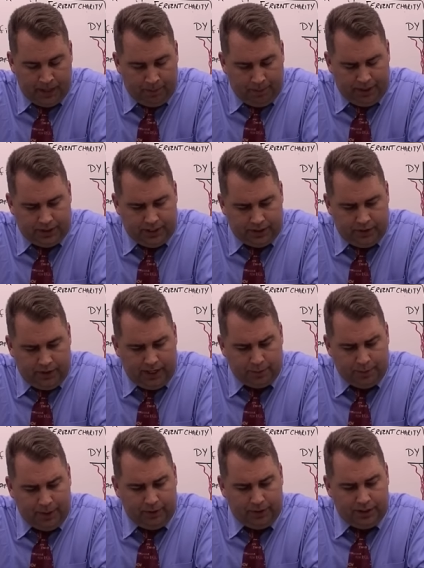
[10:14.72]
But he says, Though I
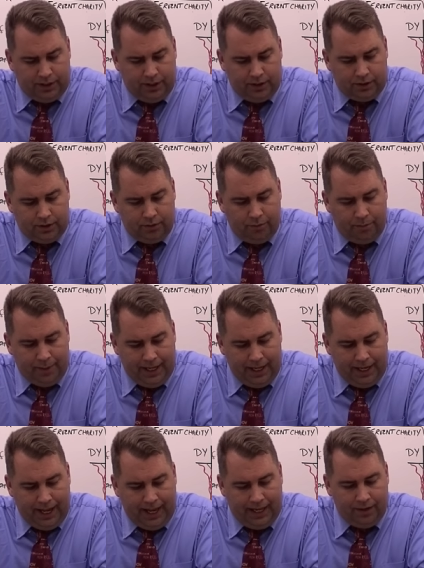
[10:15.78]
speak with the tongues of
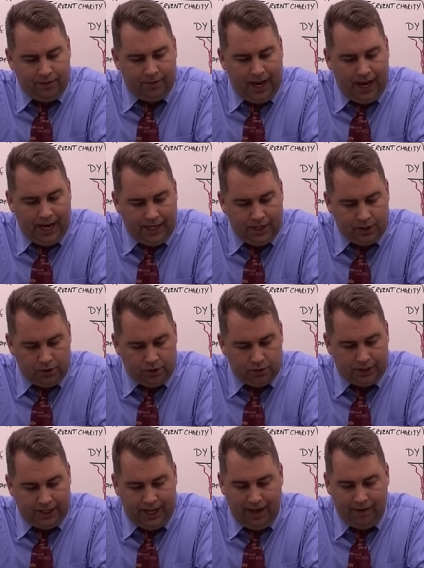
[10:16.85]
men and of
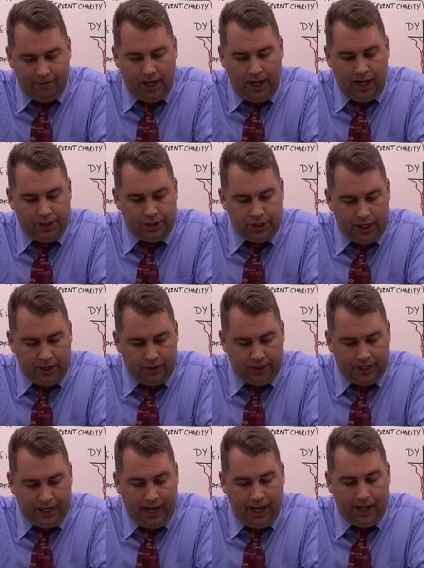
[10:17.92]
angels and have not
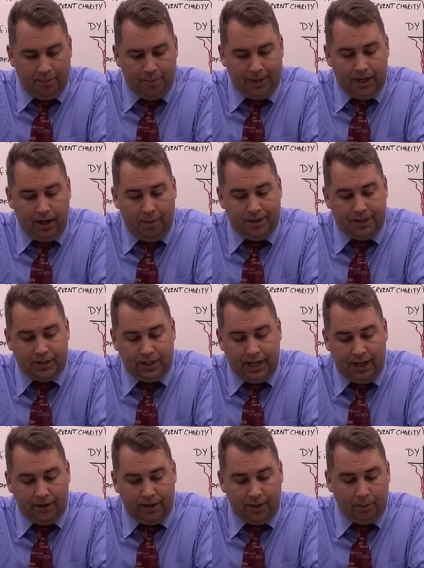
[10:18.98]
charity, I am become a
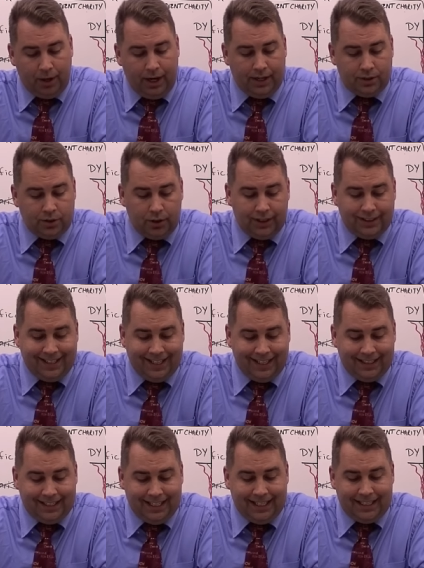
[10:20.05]
sounding brass or a
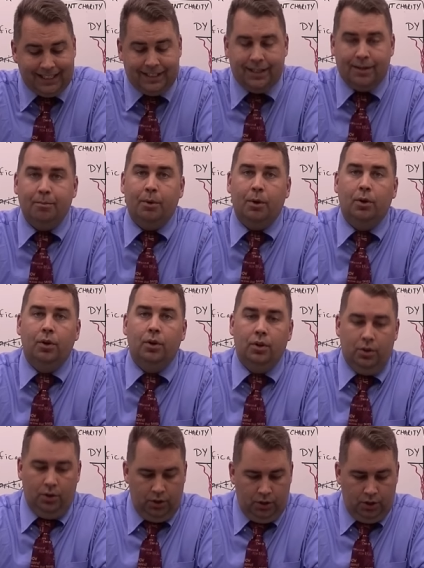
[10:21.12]
tinkling cymbal.
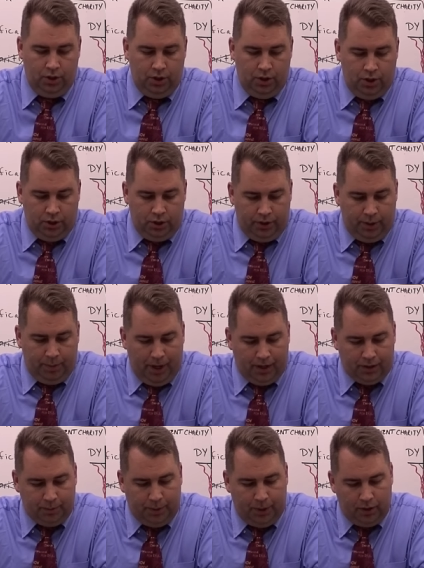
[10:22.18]
So the
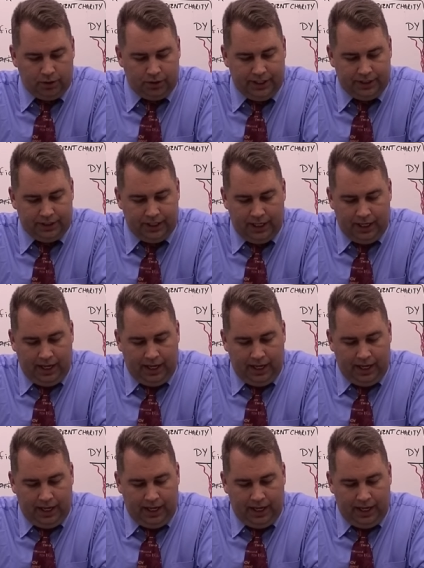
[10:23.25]
Apostle Paul says,